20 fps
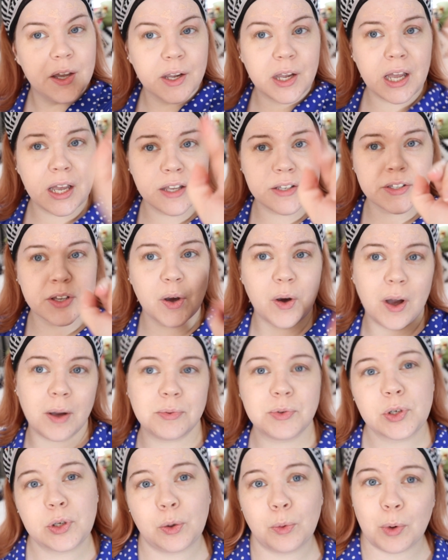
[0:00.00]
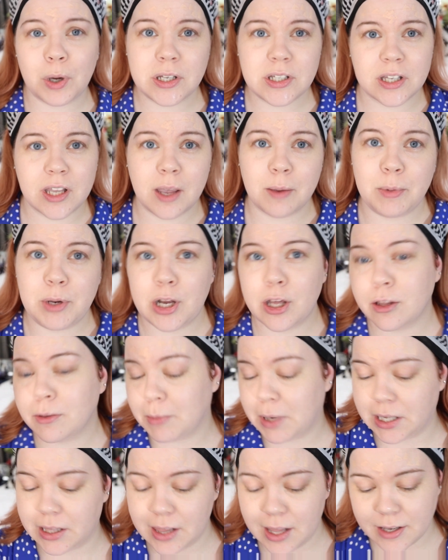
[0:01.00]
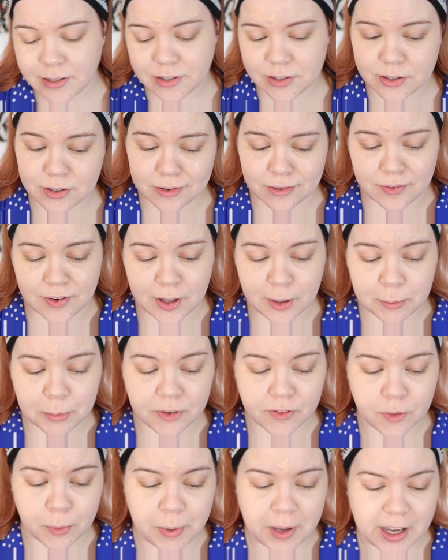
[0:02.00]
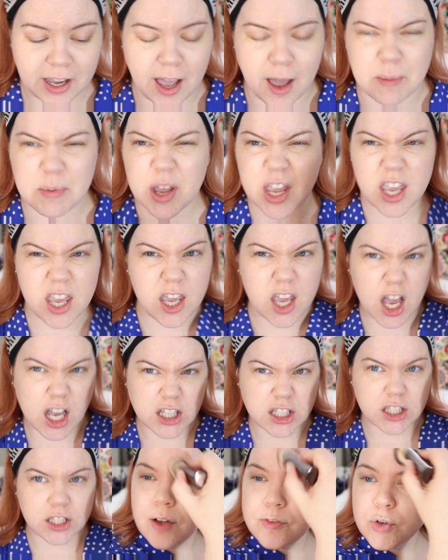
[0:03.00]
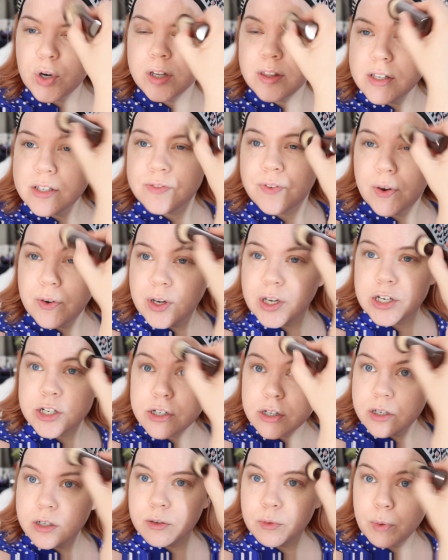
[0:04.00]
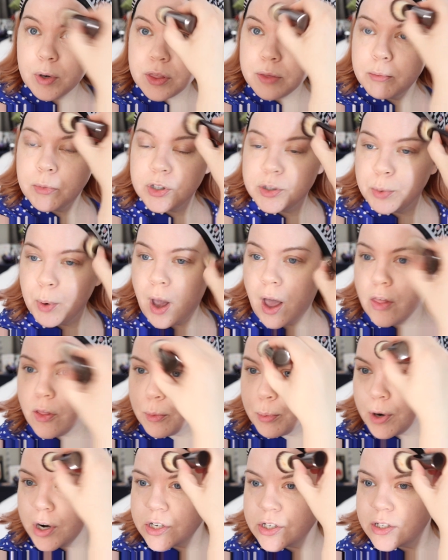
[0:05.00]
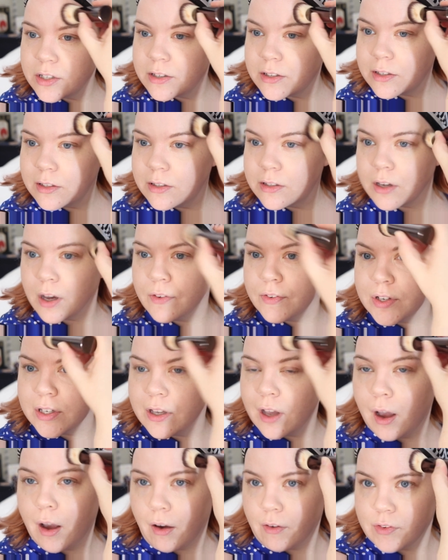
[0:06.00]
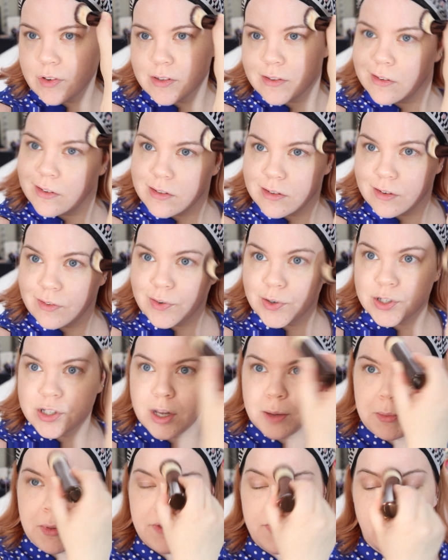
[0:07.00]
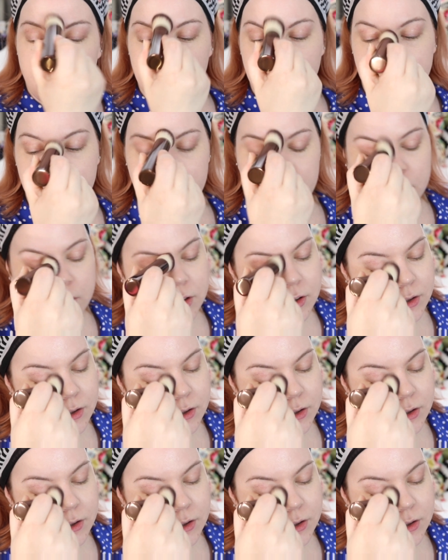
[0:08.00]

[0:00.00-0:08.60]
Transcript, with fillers: Costco Optical wanted to let me know that my glasses are available for pickup. I've tried this foundation with multiple other brushes since obvi obviously this is the first time I've opened